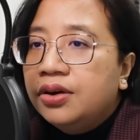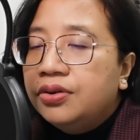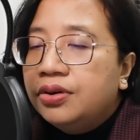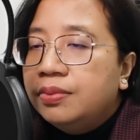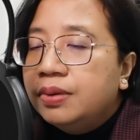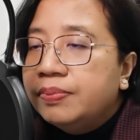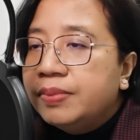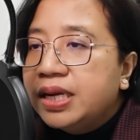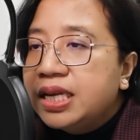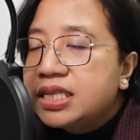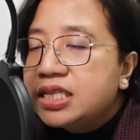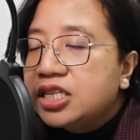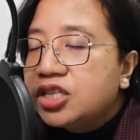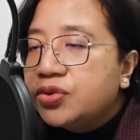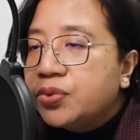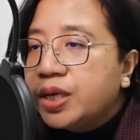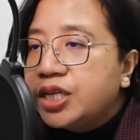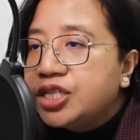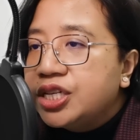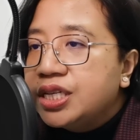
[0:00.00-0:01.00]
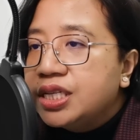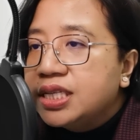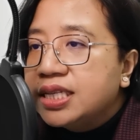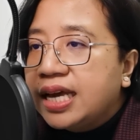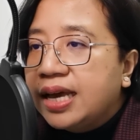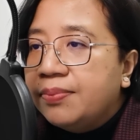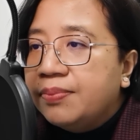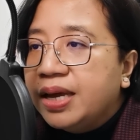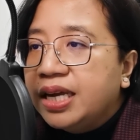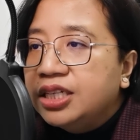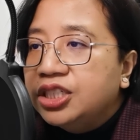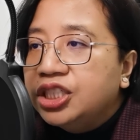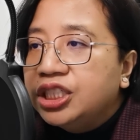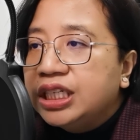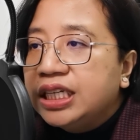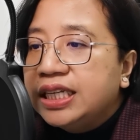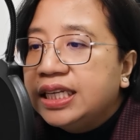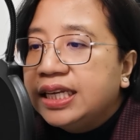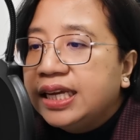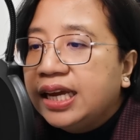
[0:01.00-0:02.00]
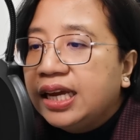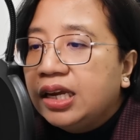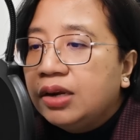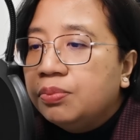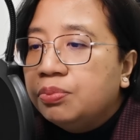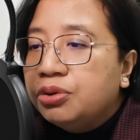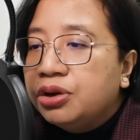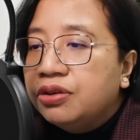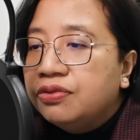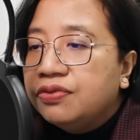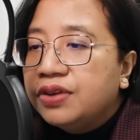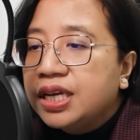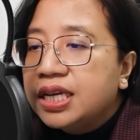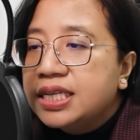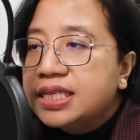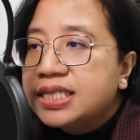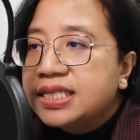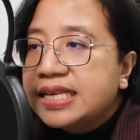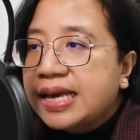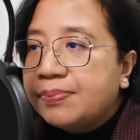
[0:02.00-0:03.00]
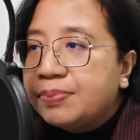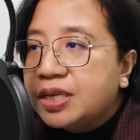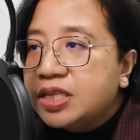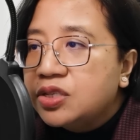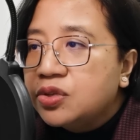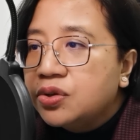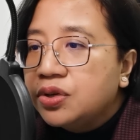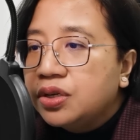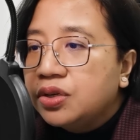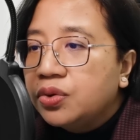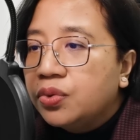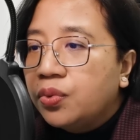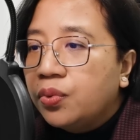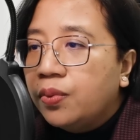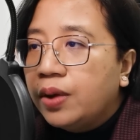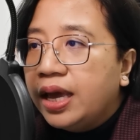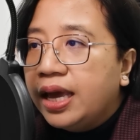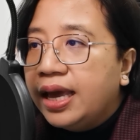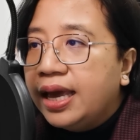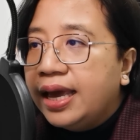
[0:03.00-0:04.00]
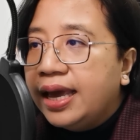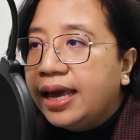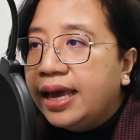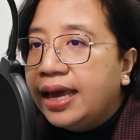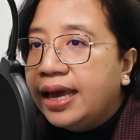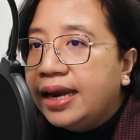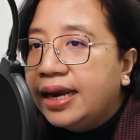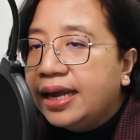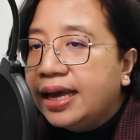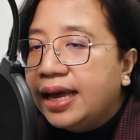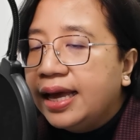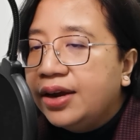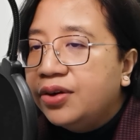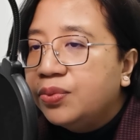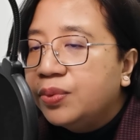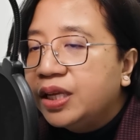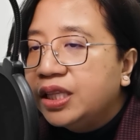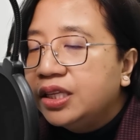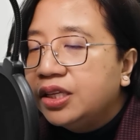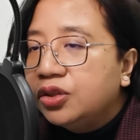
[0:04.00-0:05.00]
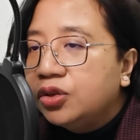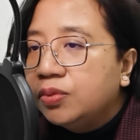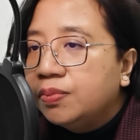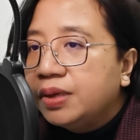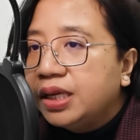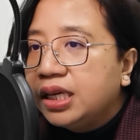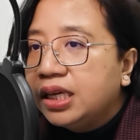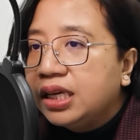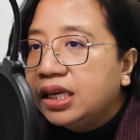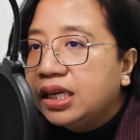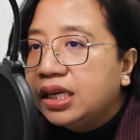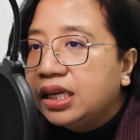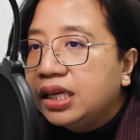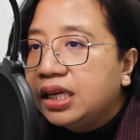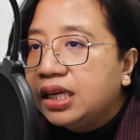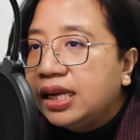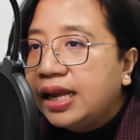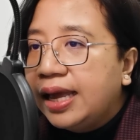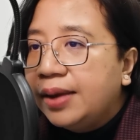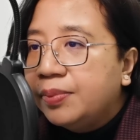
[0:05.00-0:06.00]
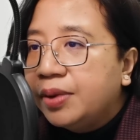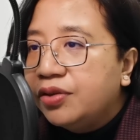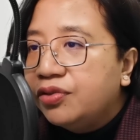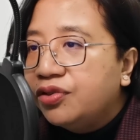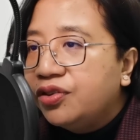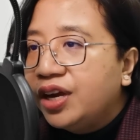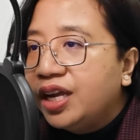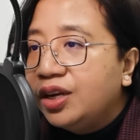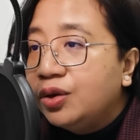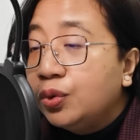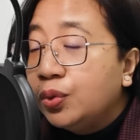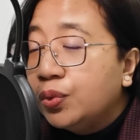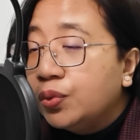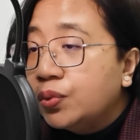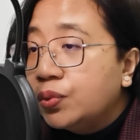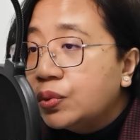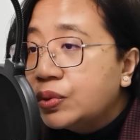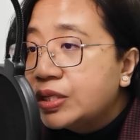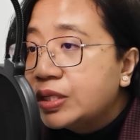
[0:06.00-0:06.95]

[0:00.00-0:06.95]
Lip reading: Remember the situations I mentioned in previous episode when I wanted to be like my friend who